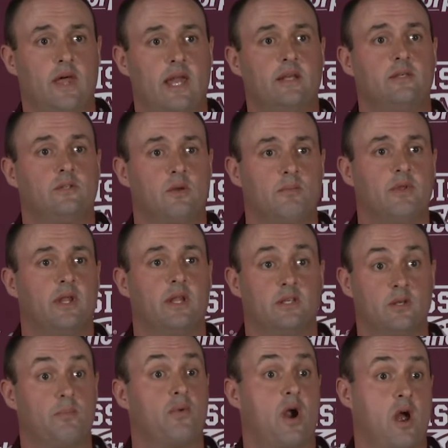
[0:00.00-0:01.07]
that is something
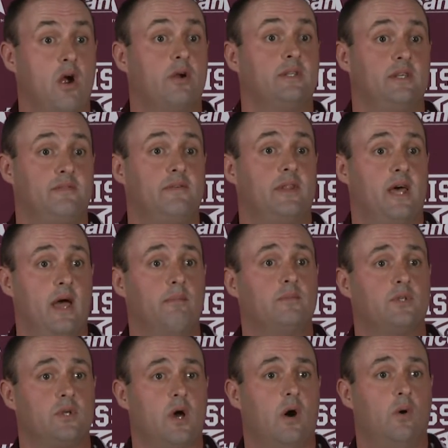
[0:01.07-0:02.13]
that's a priority for them.
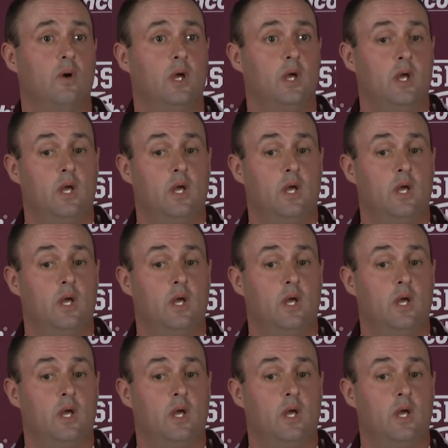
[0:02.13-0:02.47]
So